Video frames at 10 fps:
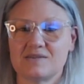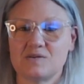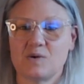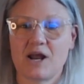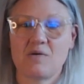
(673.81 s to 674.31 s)

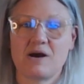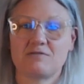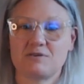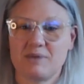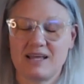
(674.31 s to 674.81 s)
when I went
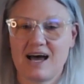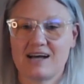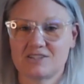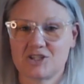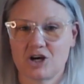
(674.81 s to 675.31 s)
for my
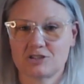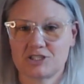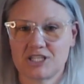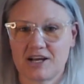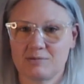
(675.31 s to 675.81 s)
last doctor
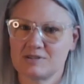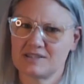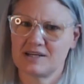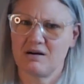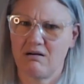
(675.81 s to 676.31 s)
checkup, I was
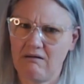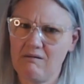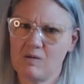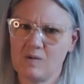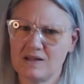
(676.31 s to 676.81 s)
like,
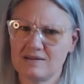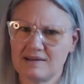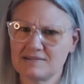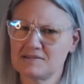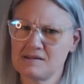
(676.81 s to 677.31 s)
oh, well,
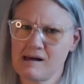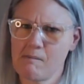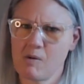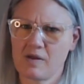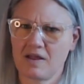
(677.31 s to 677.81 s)
that's a
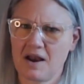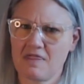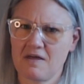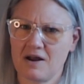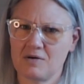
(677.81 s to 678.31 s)
lot more than I
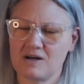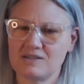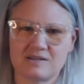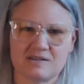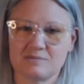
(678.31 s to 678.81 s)
thought it
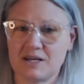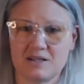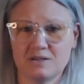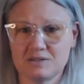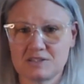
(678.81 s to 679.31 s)
was, because my
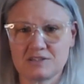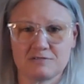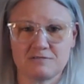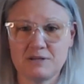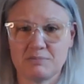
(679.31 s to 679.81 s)
clothes still
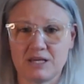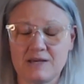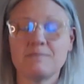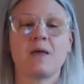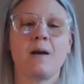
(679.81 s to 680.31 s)
fit
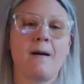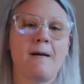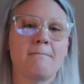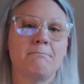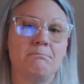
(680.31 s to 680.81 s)
me.
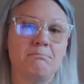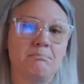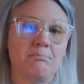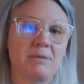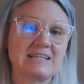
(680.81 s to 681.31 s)

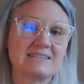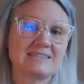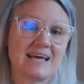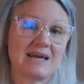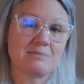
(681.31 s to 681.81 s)
But at the
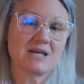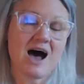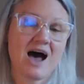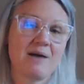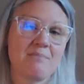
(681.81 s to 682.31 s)
same
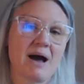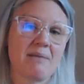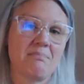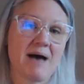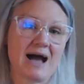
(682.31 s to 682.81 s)
time,
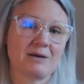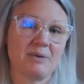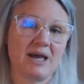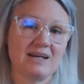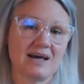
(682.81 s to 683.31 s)
my back
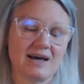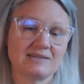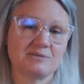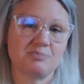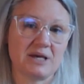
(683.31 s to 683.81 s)
pain
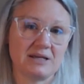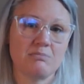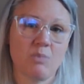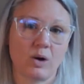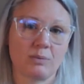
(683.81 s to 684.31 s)
has been
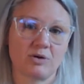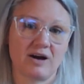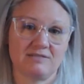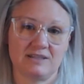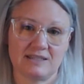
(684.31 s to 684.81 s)
more
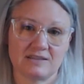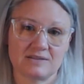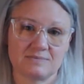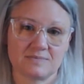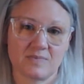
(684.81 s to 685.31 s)
prevalent.